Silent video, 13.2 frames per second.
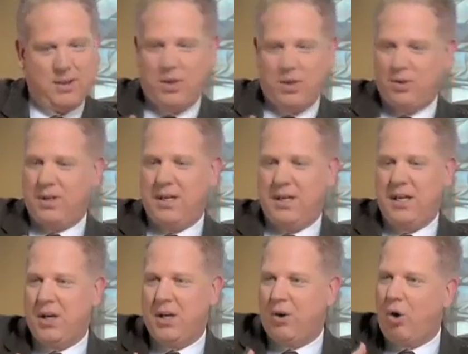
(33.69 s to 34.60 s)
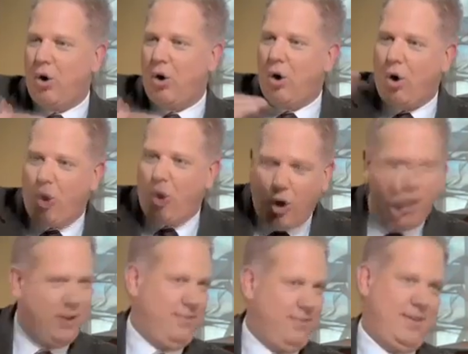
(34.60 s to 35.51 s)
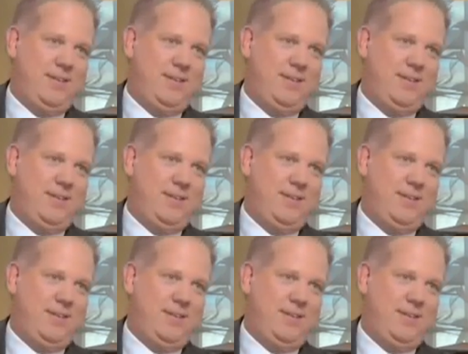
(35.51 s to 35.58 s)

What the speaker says: You can hear all of it.